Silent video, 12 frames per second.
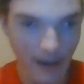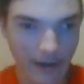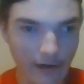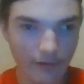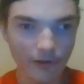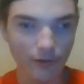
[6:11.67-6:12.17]

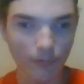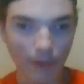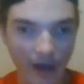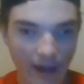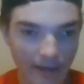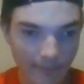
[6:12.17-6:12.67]
I don't know
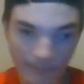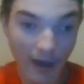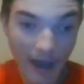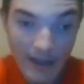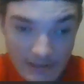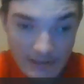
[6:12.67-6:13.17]
why.
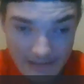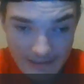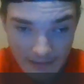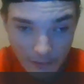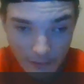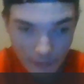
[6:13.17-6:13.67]
I
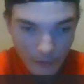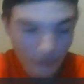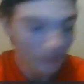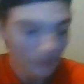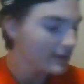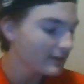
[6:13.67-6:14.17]
just
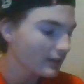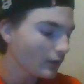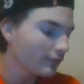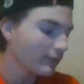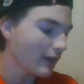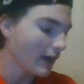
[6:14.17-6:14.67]
told
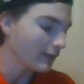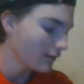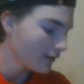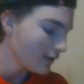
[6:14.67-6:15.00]
myself eh,